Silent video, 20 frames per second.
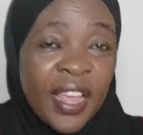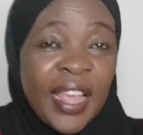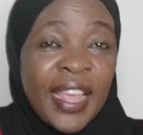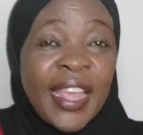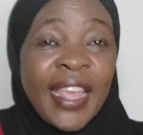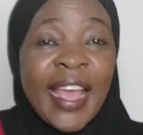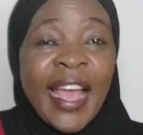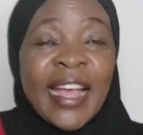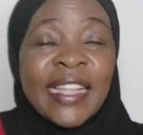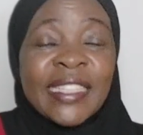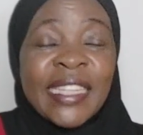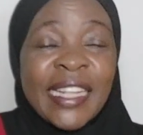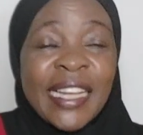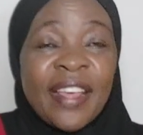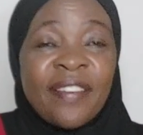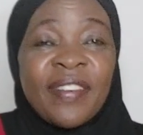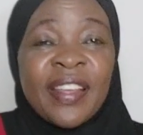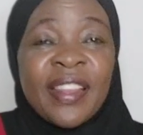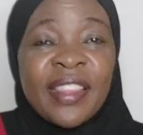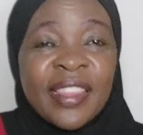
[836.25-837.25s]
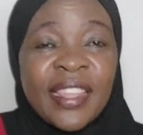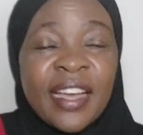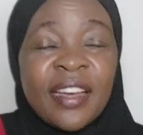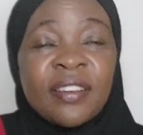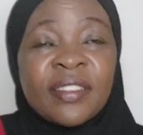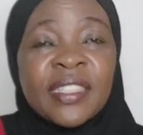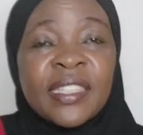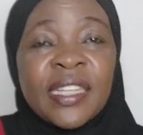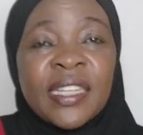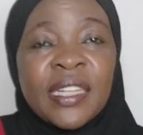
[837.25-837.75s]
He has
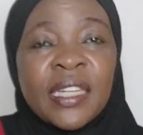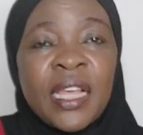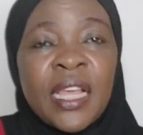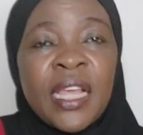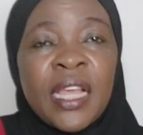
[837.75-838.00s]
11,000